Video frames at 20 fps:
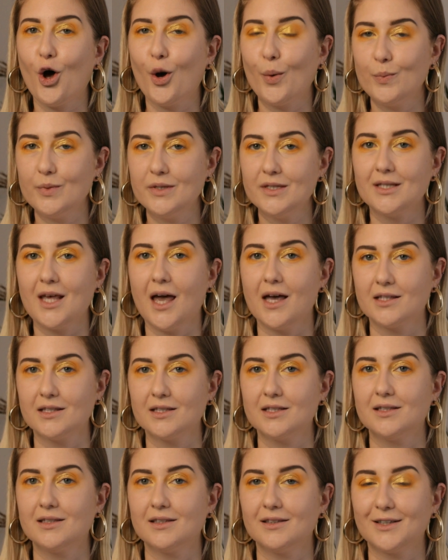
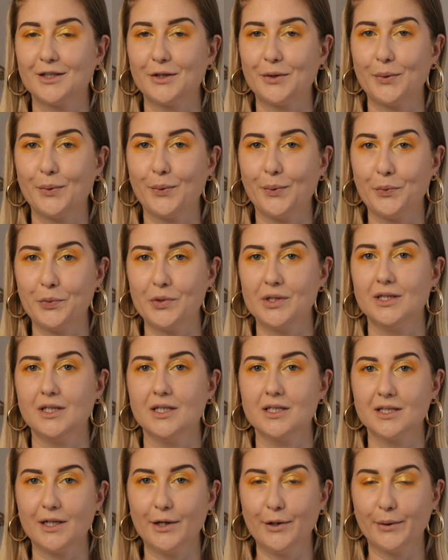obsessed
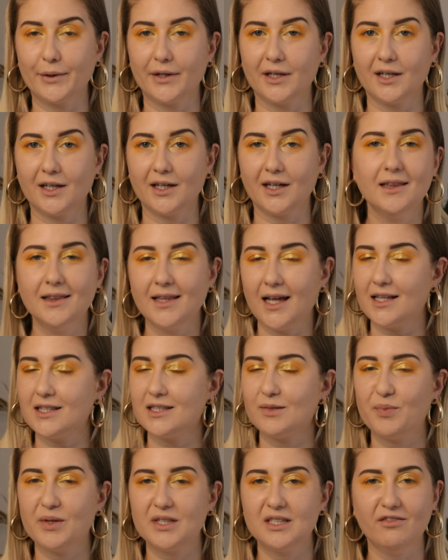with this look.
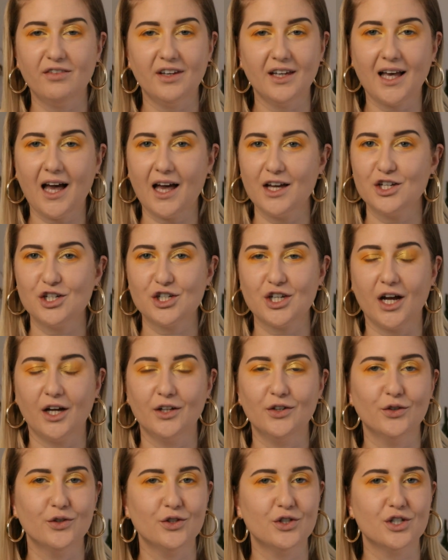That specific
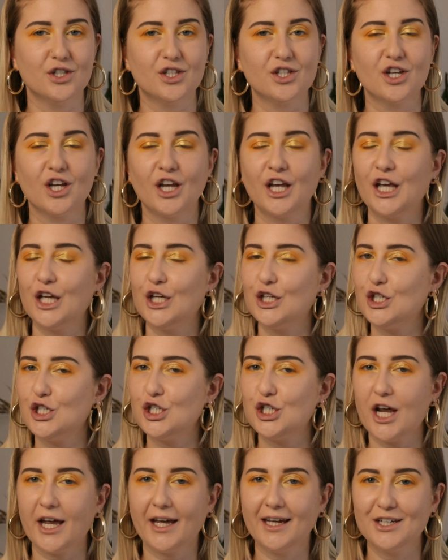eyeshadow just
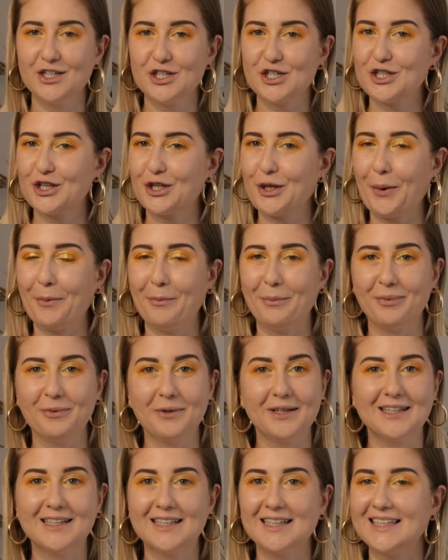changed
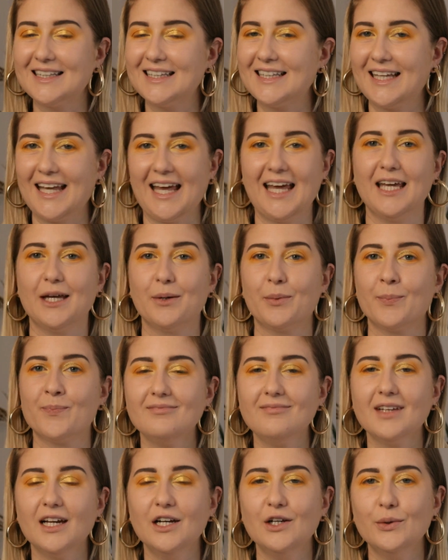completely the game.
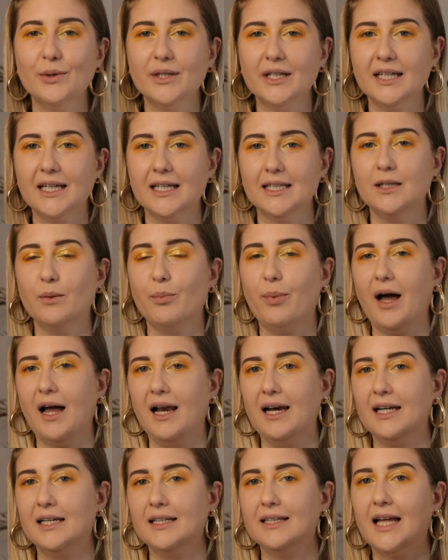Looking at the
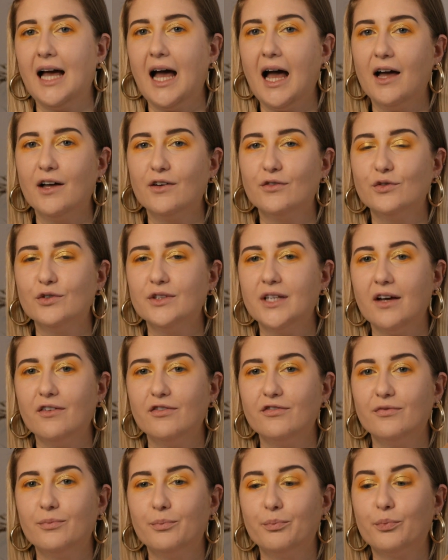palette, I would
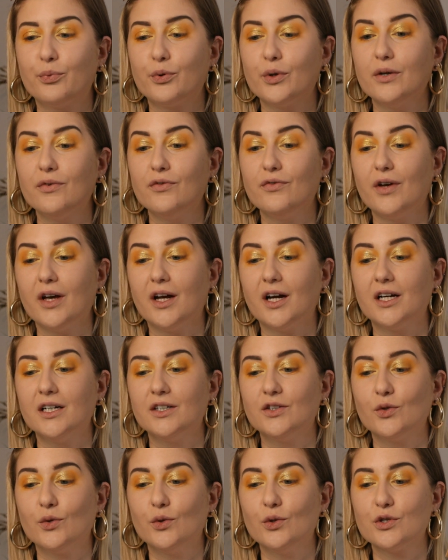have
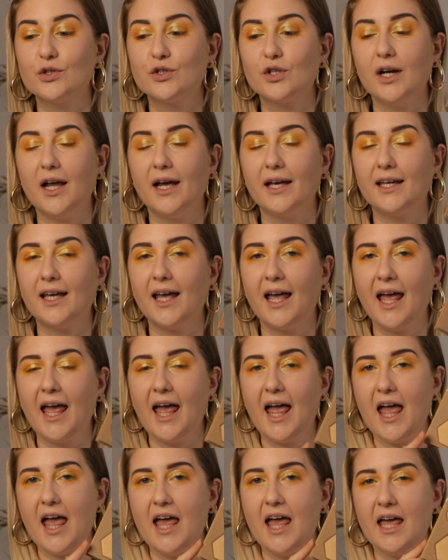preferred also like
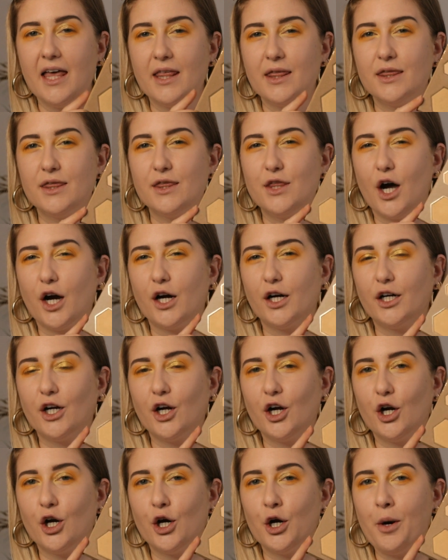a
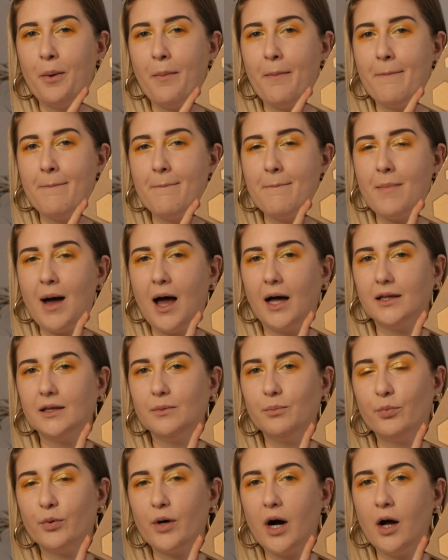darker
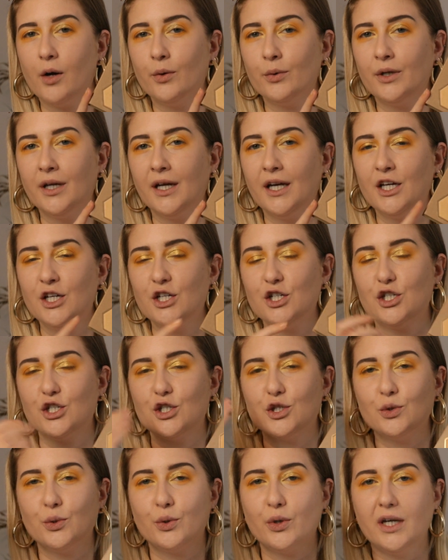matte brown
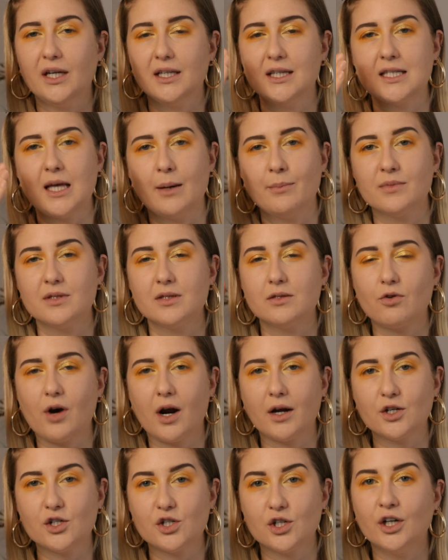just to create some
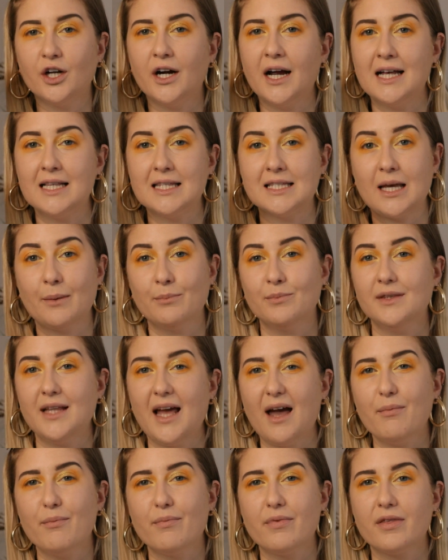structure and some
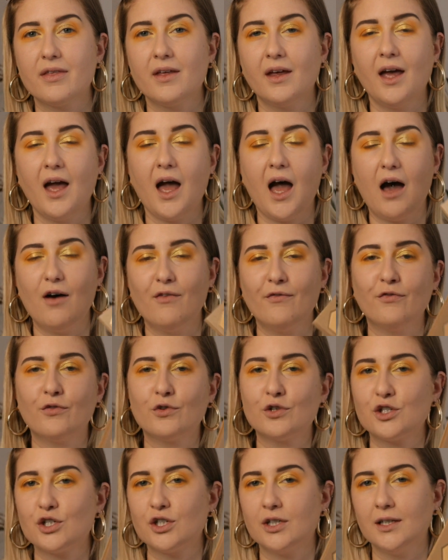depth.
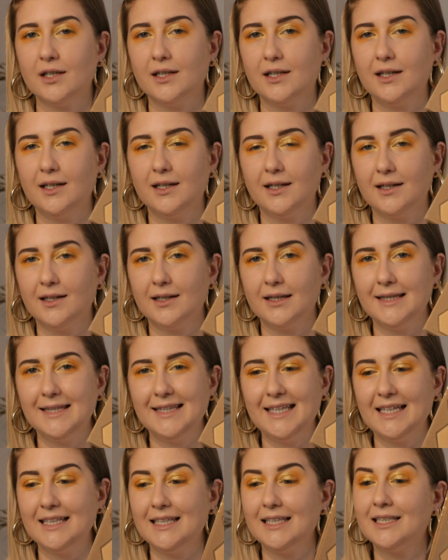Unfortunately,
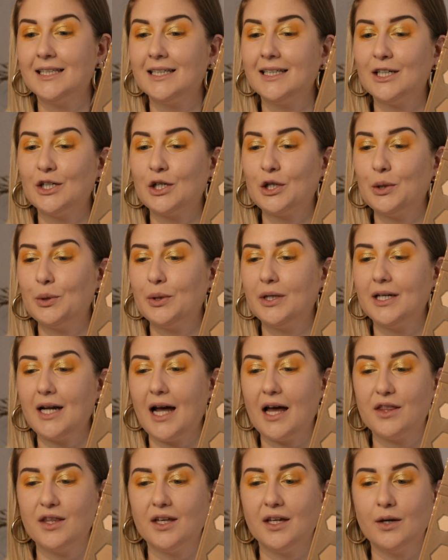they didn't include
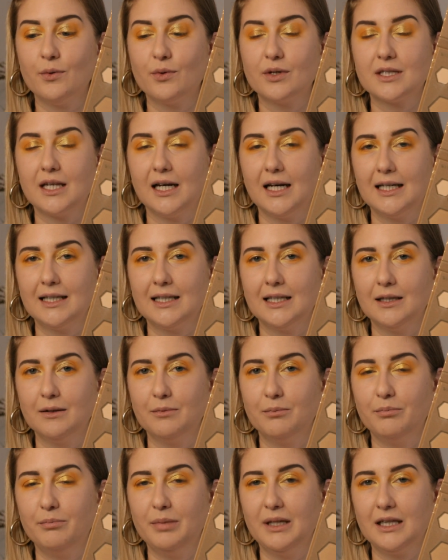it. I think it was a
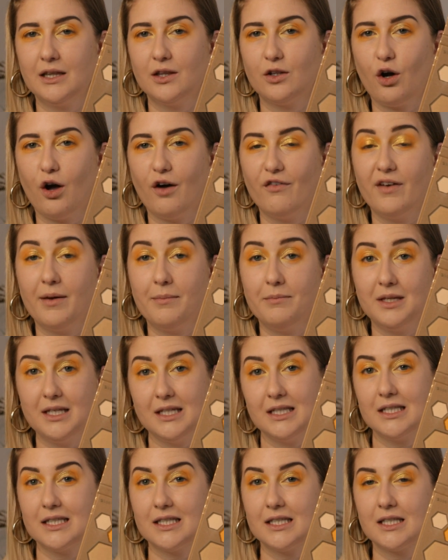little bit of a
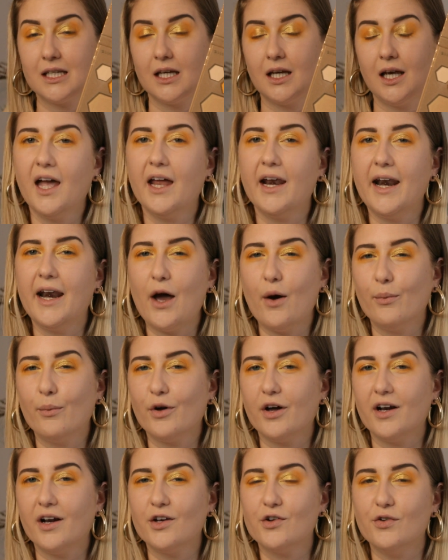miss. Now
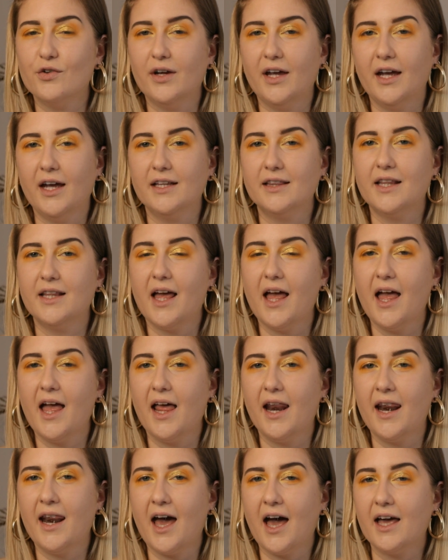I'm gonna create
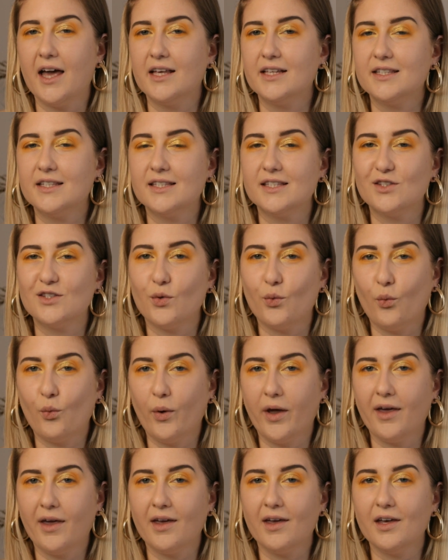a nice
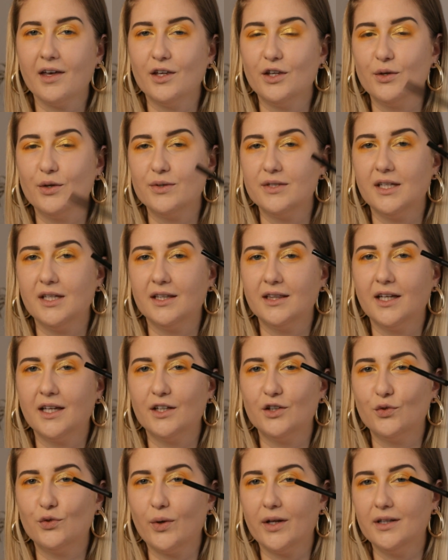wing using
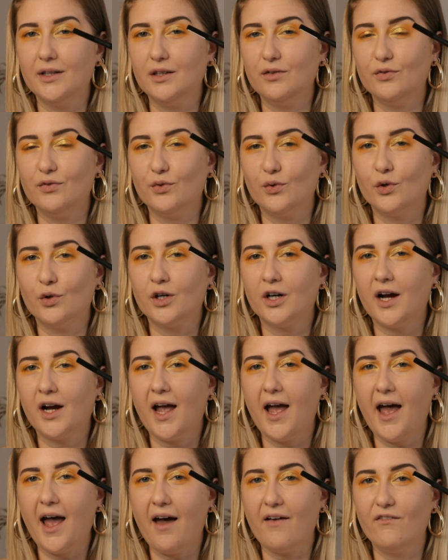the
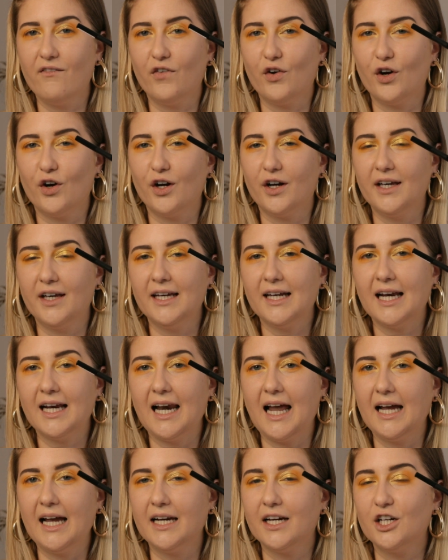24 Ever
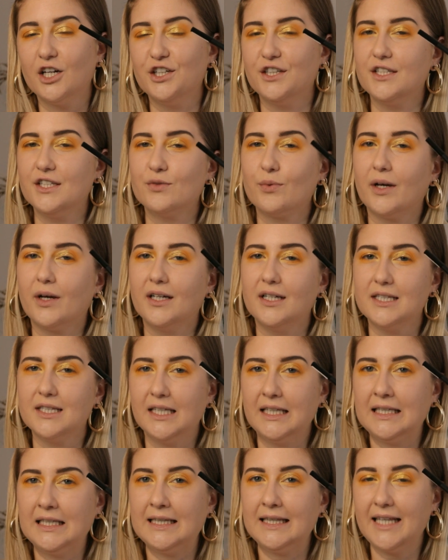ink liner. This one
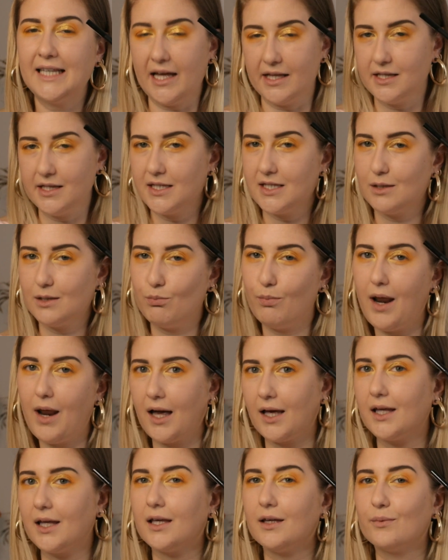is in Intense
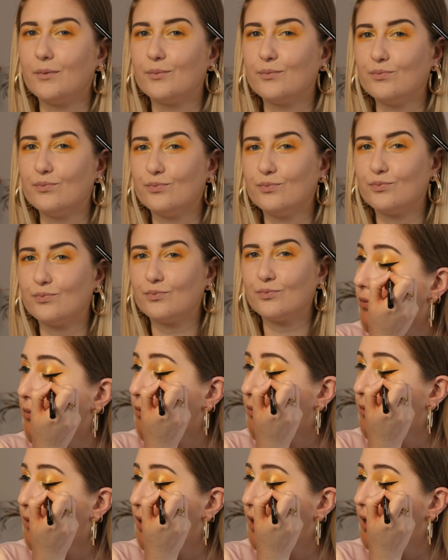Black.
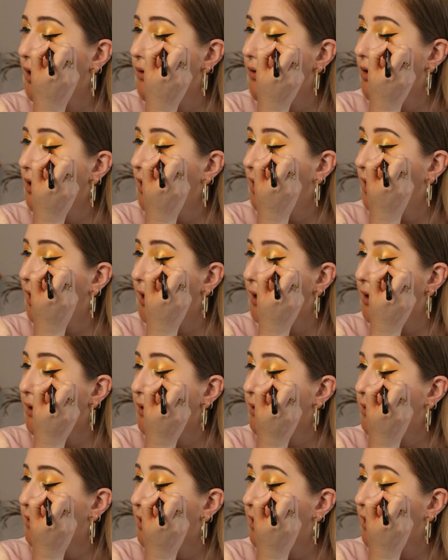I really
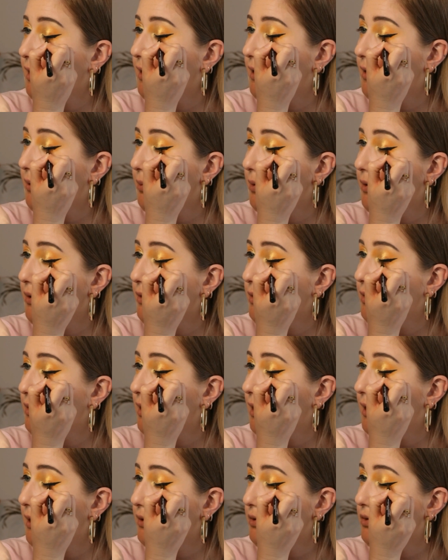like this liner because
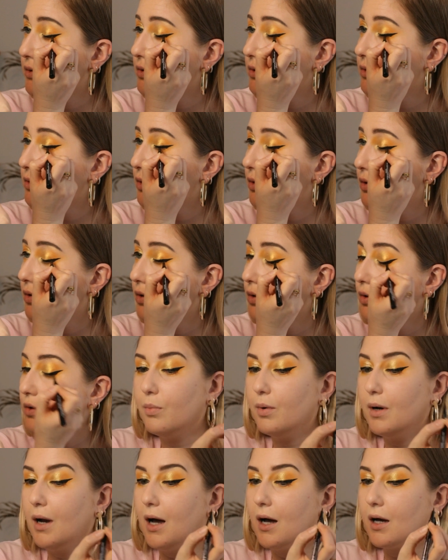it's like so
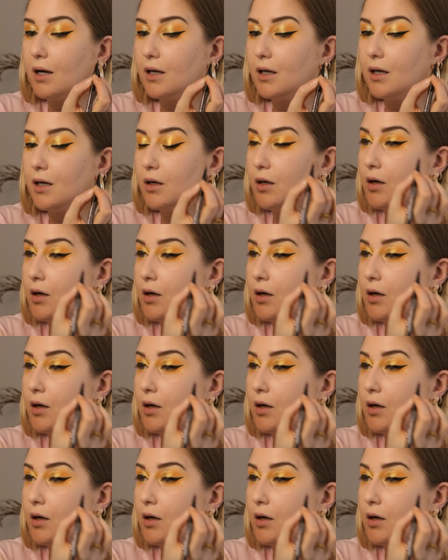black,